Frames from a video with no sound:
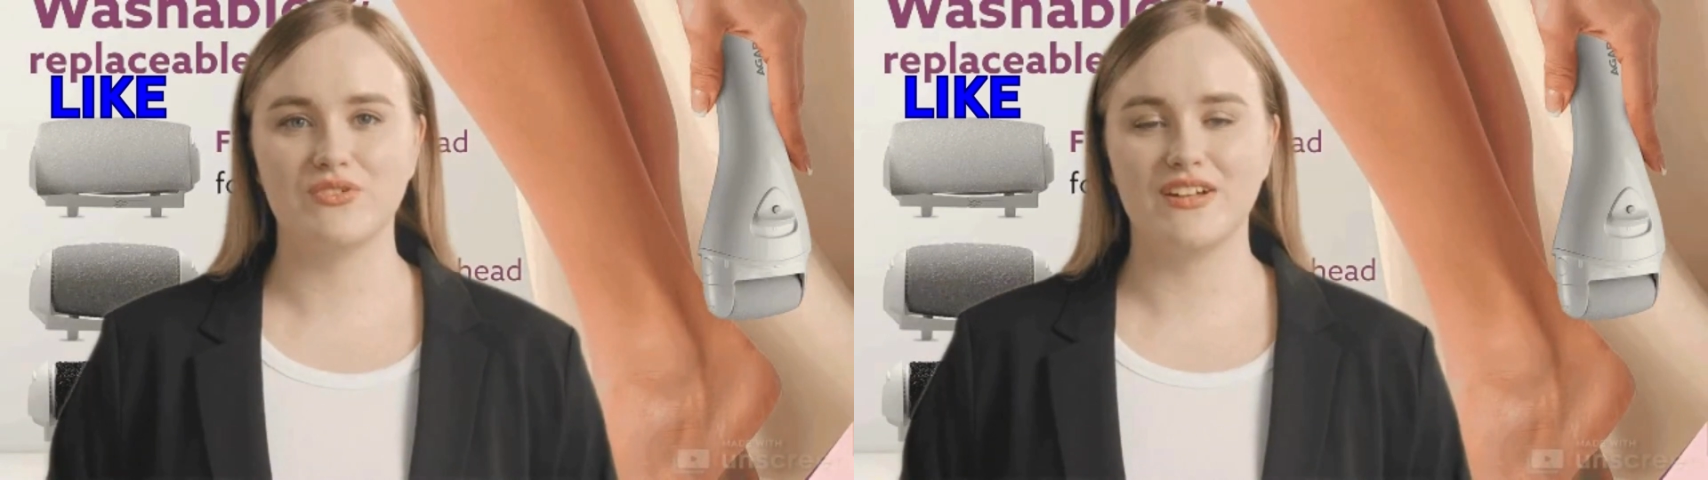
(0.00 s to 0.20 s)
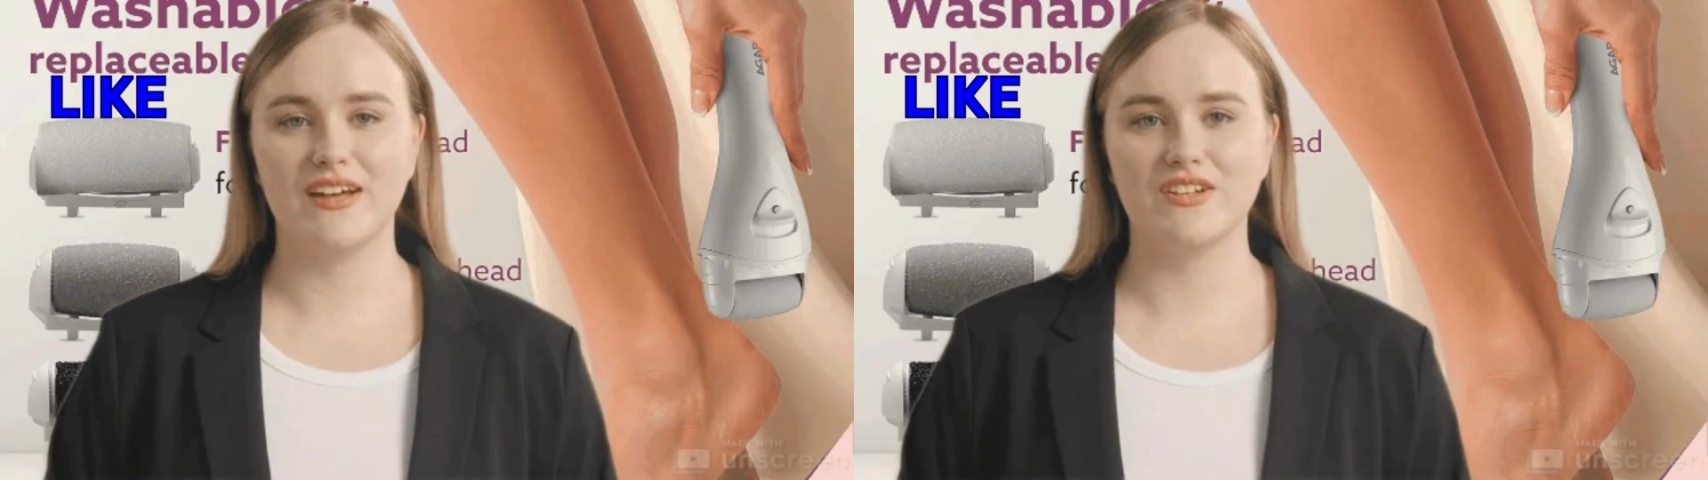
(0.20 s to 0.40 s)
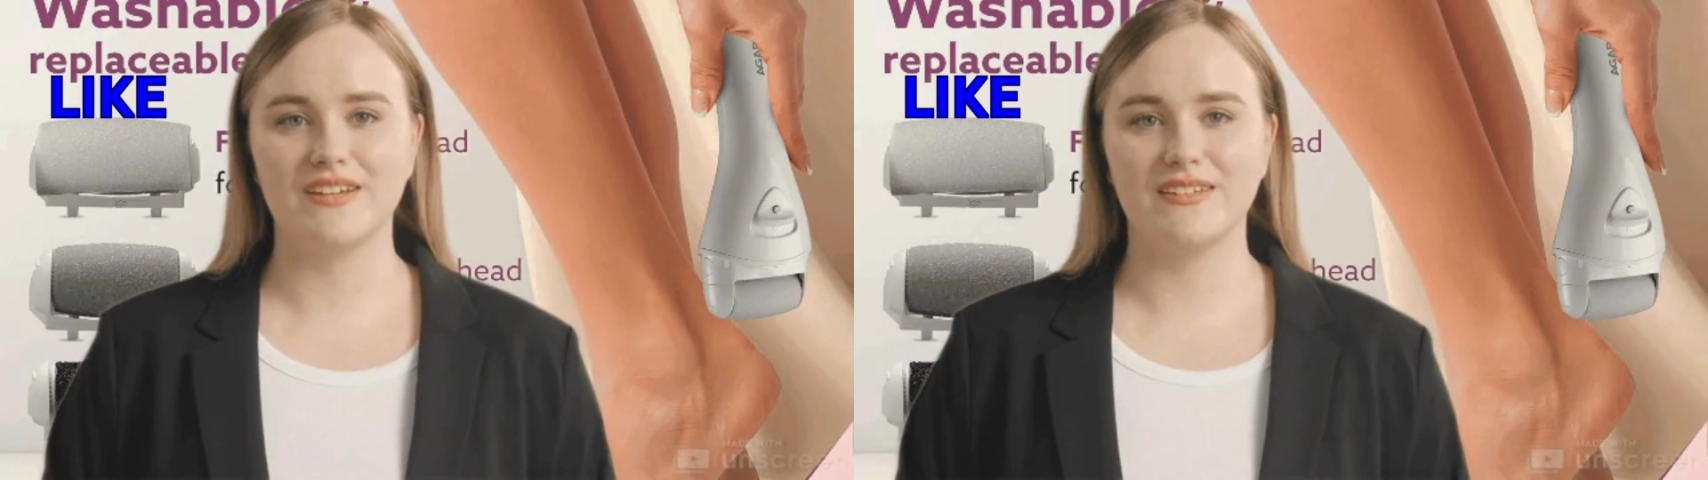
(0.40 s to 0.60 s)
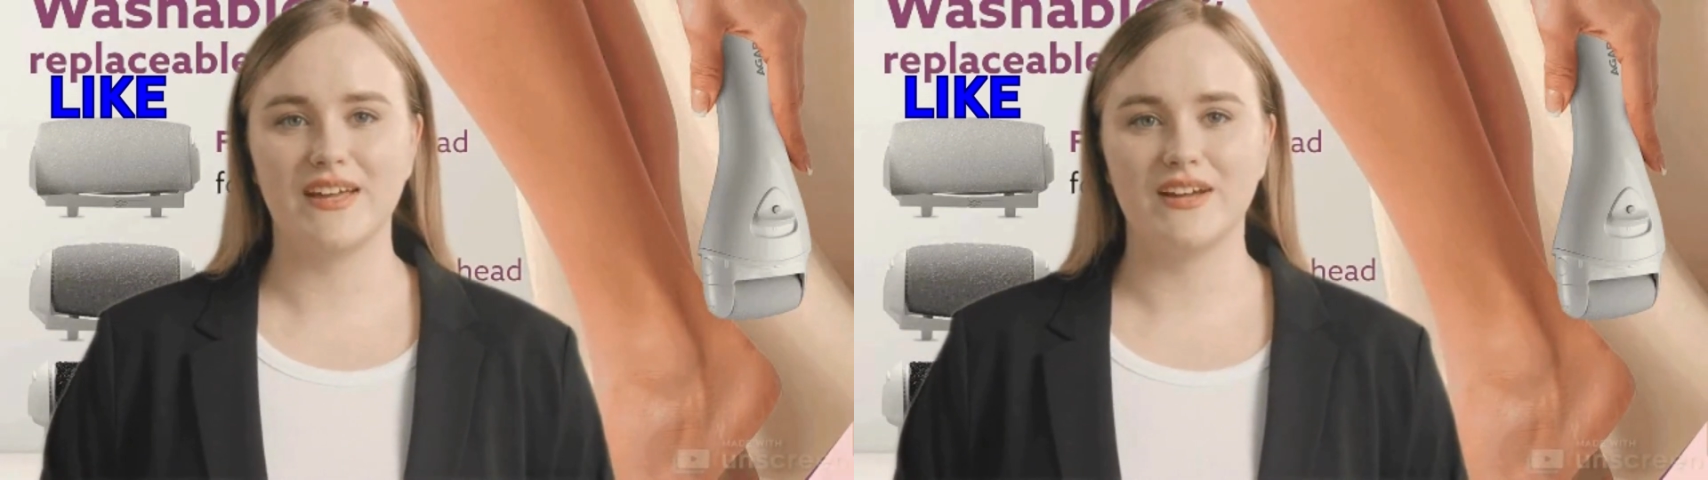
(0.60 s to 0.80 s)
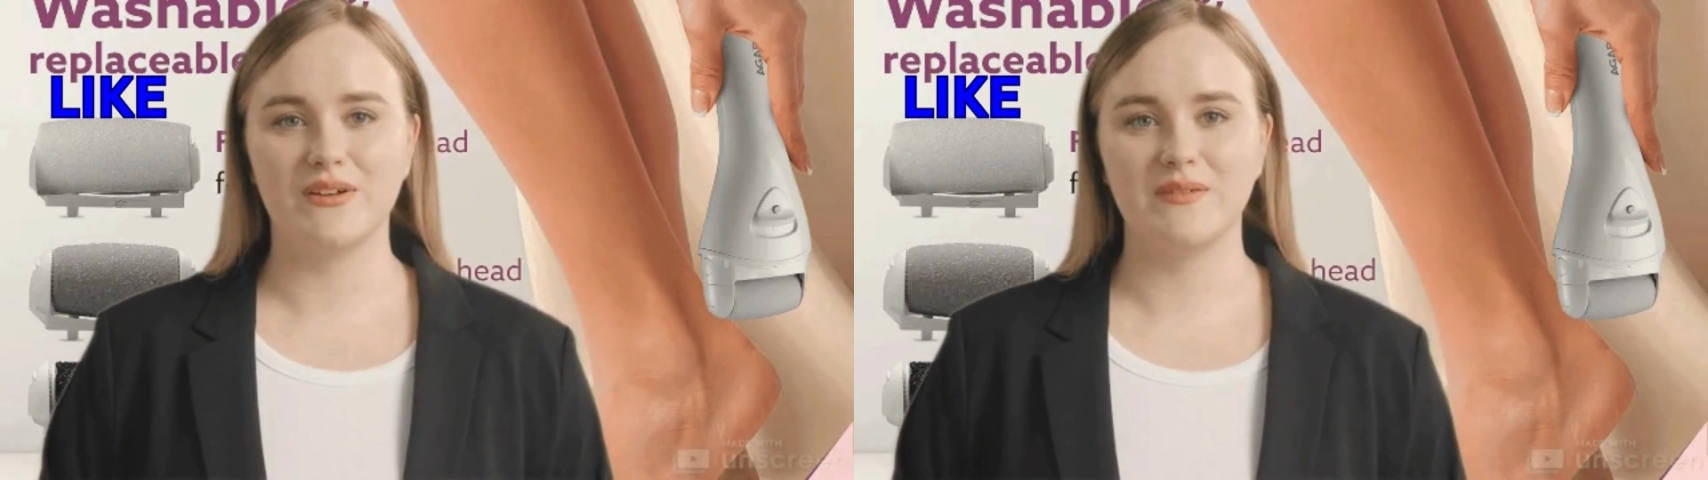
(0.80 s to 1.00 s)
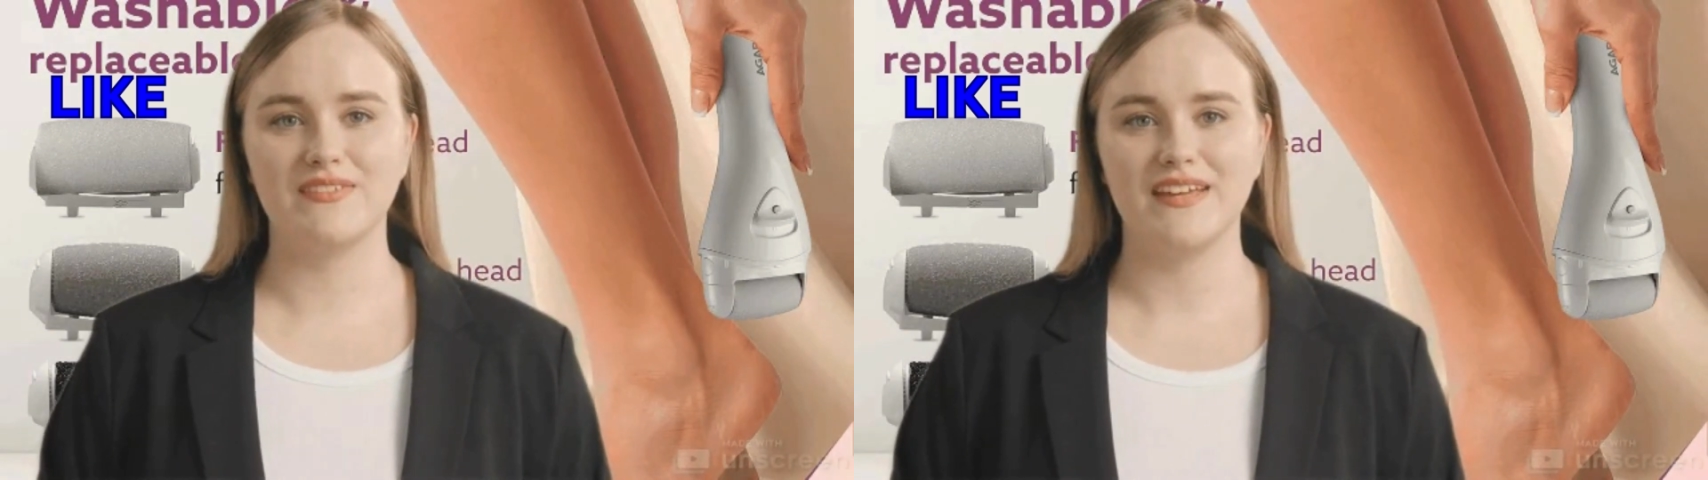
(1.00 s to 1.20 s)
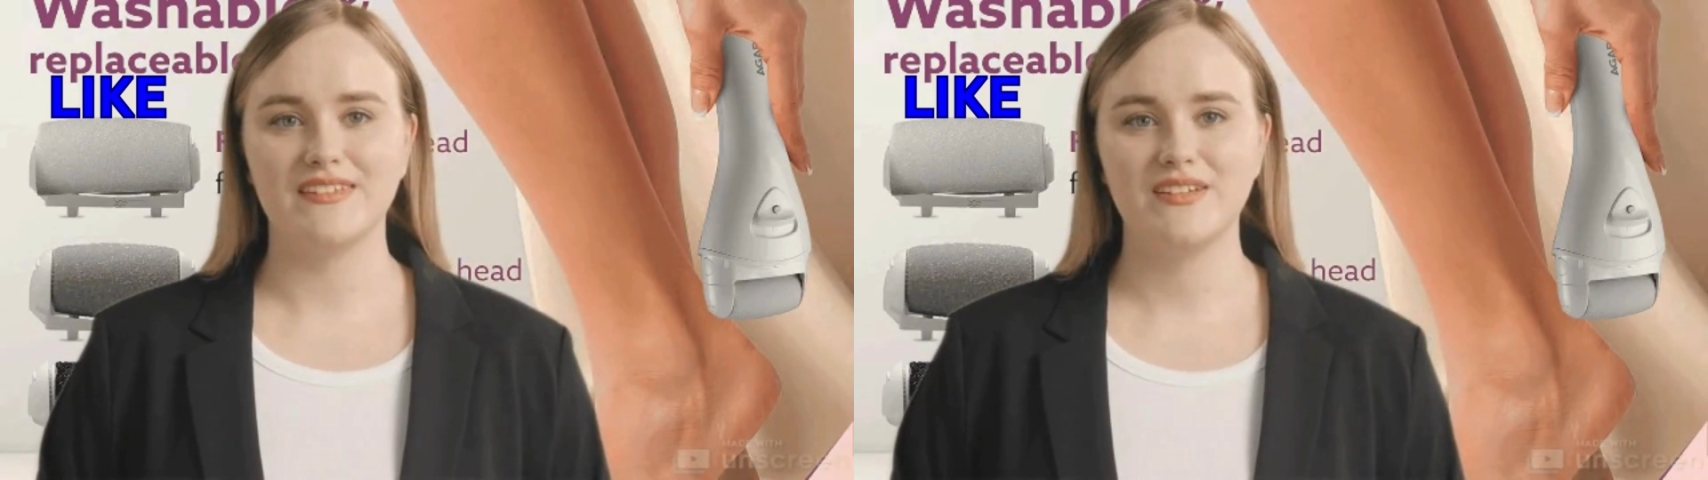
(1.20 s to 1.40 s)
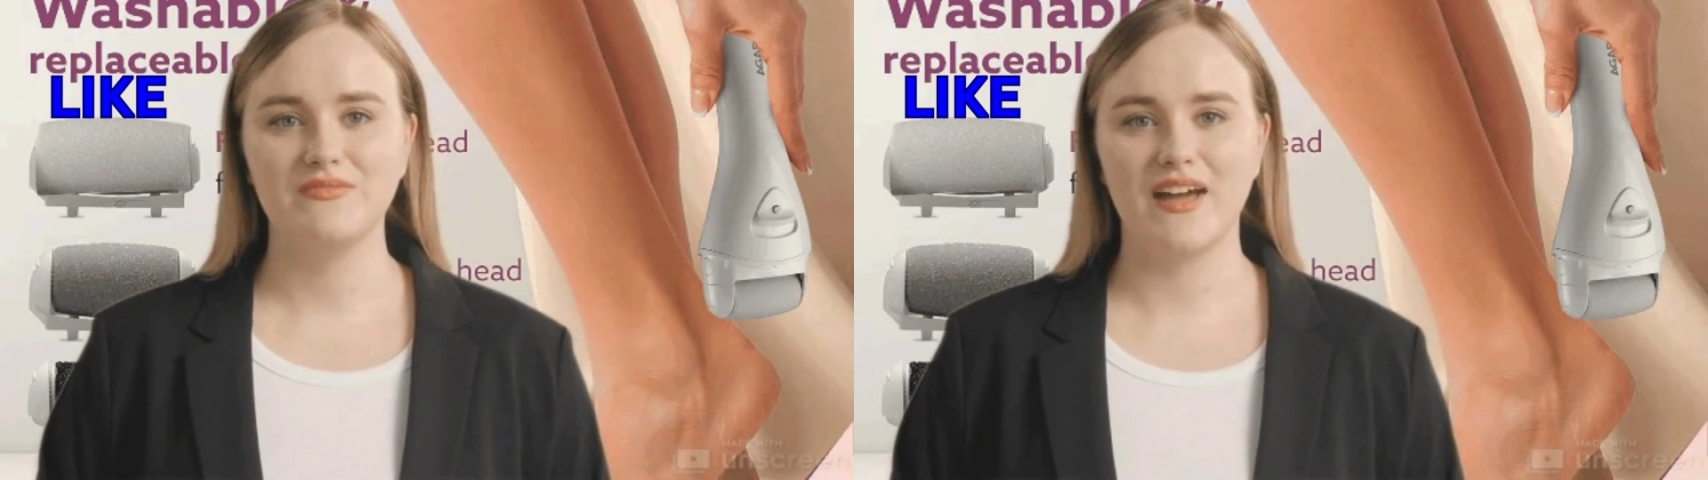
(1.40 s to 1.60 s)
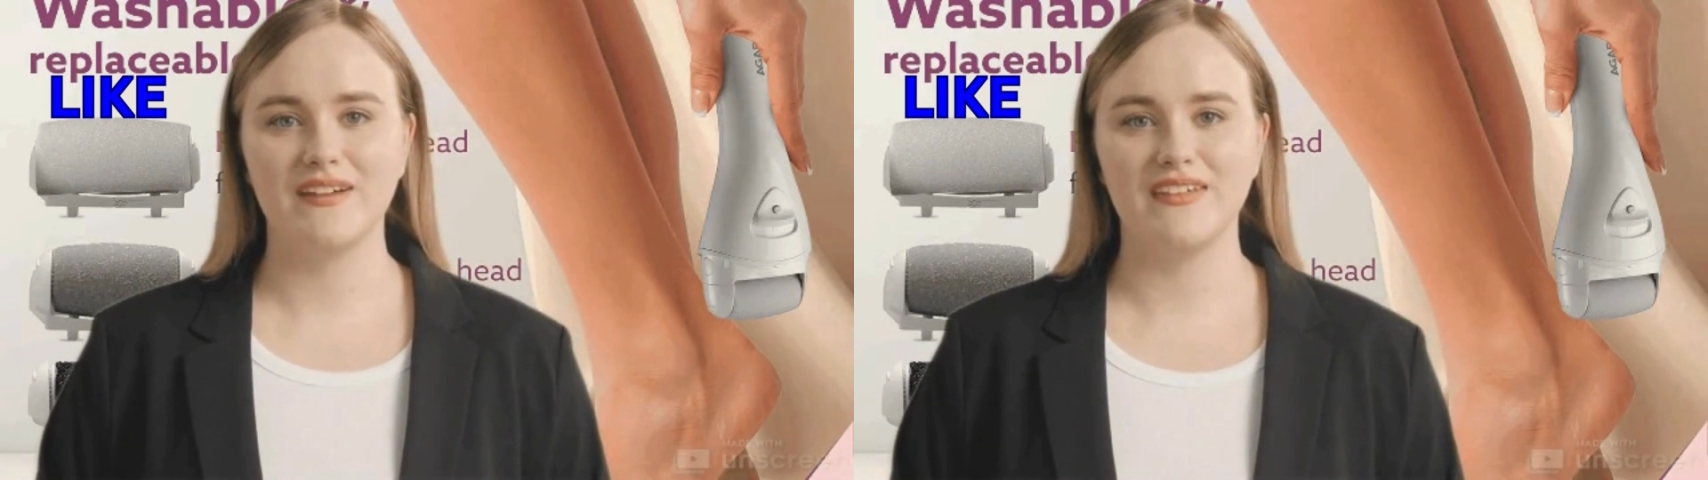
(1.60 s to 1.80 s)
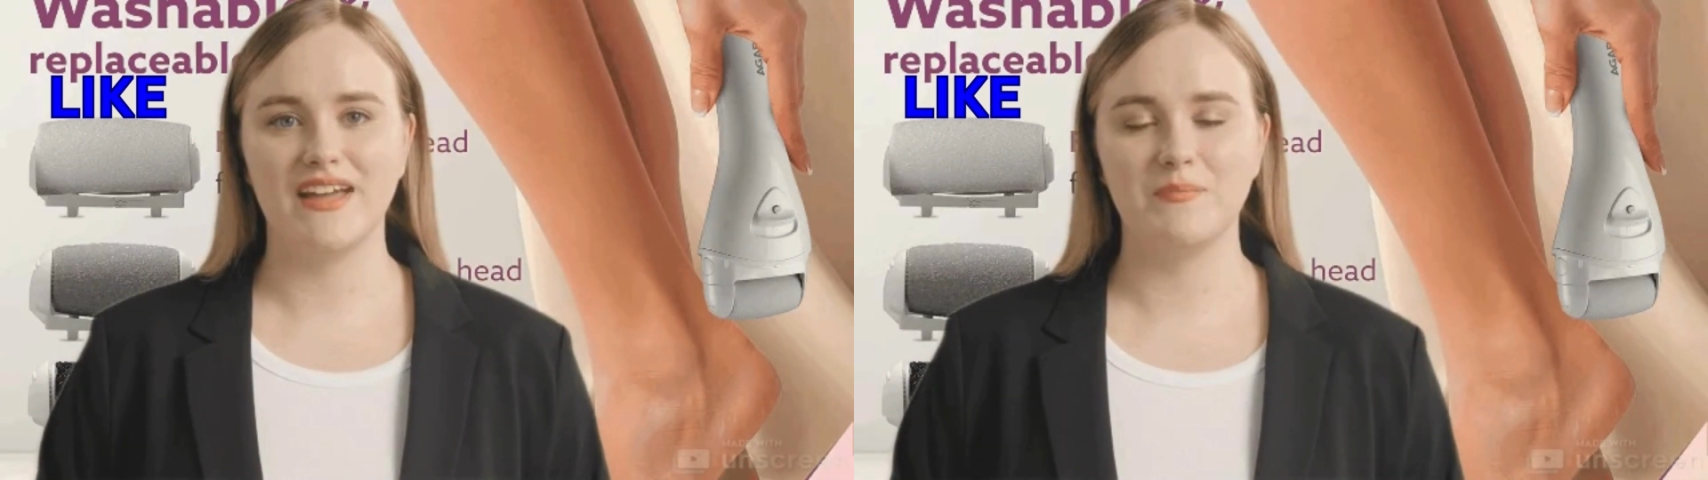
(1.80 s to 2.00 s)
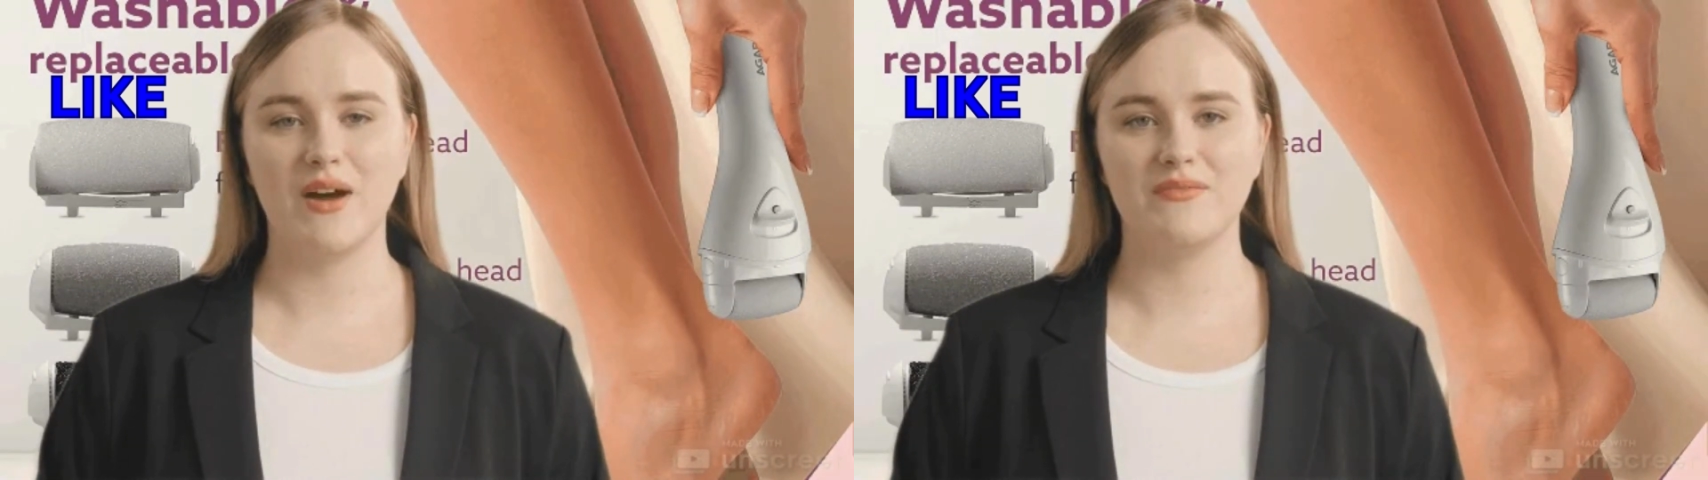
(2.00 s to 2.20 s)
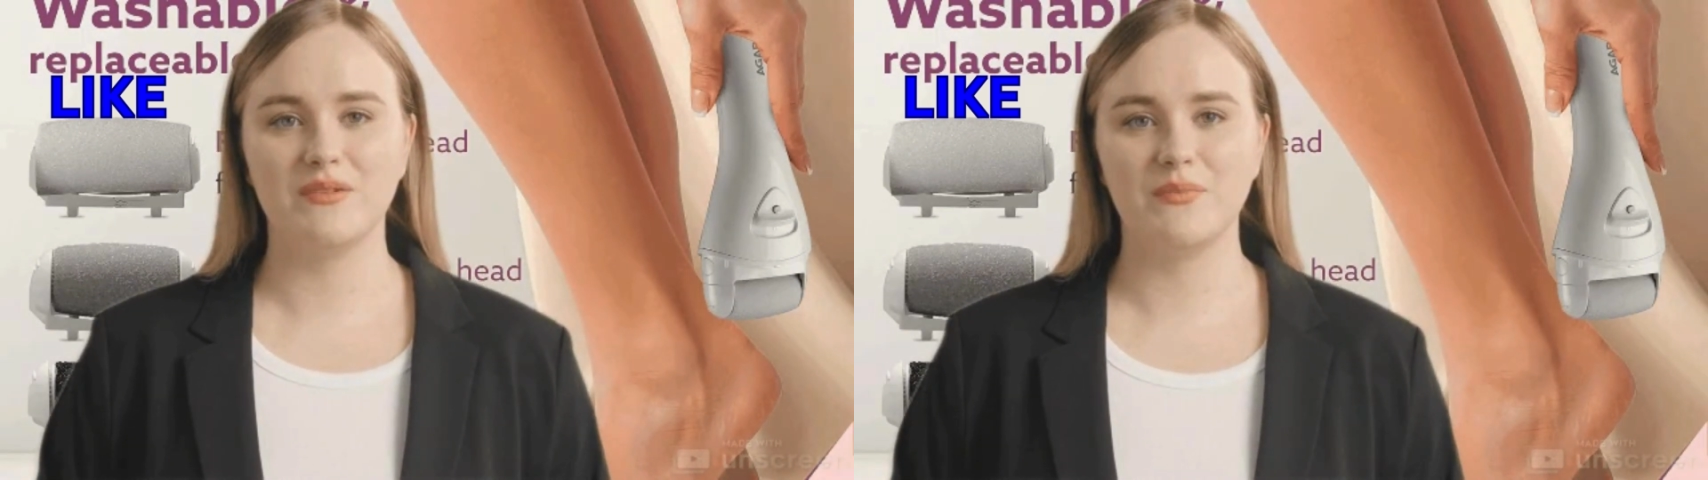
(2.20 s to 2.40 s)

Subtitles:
By consistently removing dead cells and